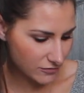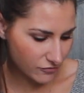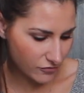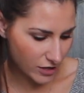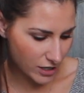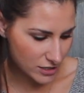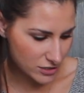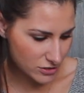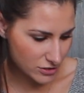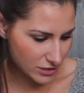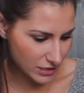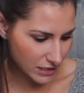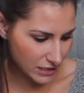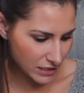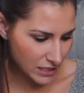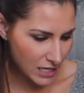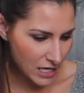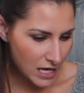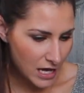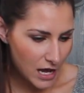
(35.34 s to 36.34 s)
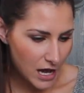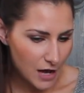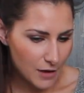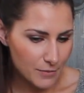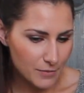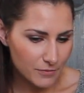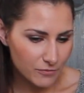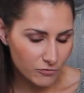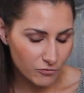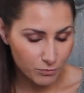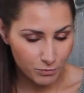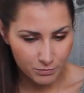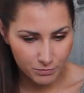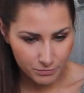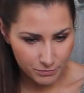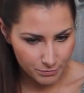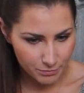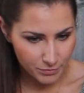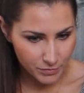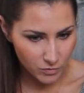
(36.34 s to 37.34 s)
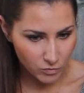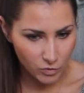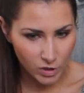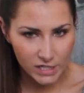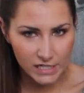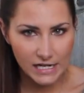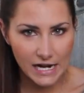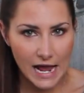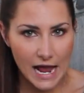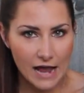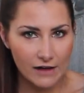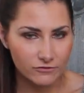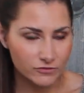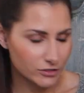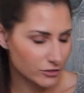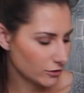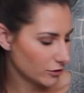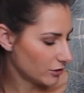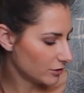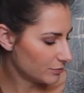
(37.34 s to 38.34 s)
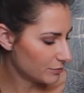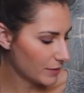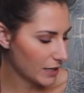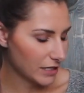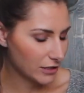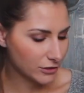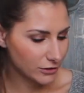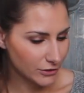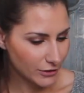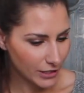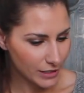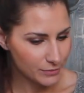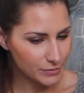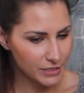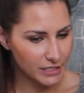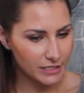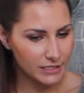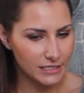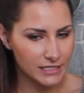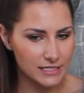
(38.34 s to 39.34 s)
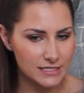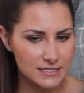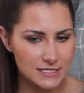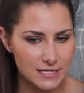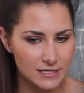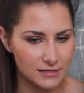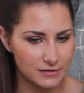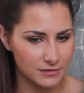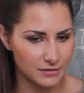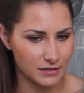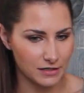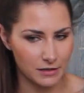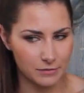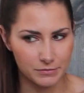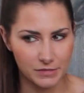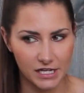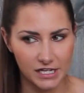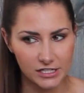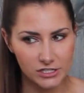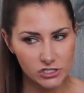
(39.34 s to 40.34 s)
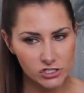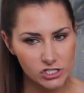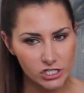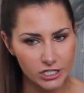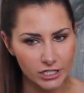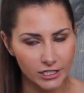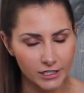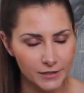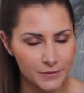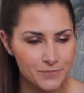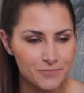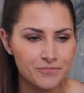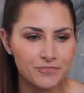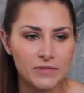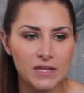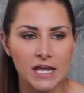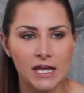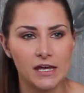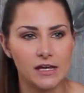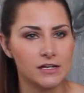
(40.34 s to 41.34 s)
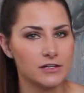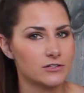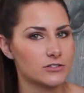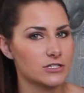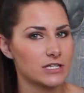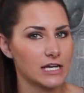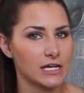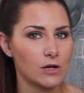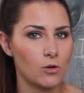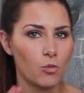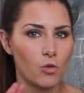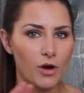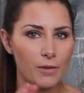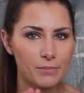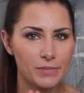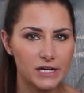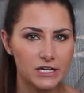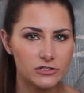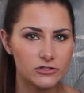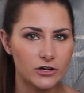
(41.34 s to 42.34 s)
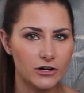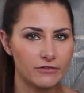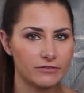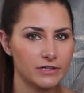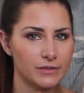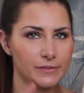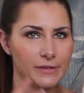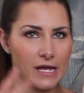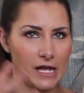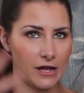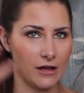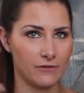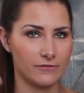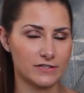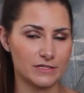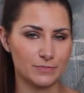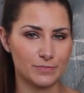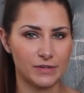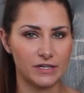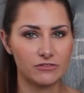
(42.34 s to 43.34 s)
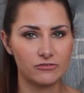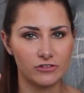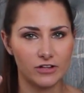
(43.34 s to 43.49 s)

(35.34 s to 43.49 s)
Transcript: in fostering a 1.5-year-old male Great Pyrenees? And I'm like, sure. There's like one picture of him, of his big